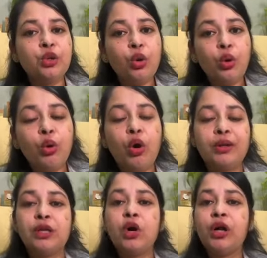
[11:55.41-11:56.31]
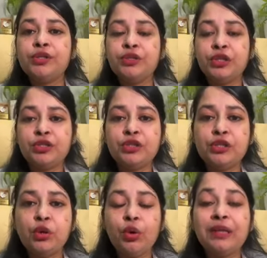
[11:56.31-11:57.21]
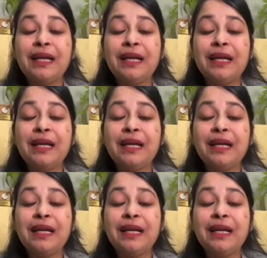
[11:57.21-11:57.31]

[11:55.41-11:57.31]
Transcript: low or the concentration is low,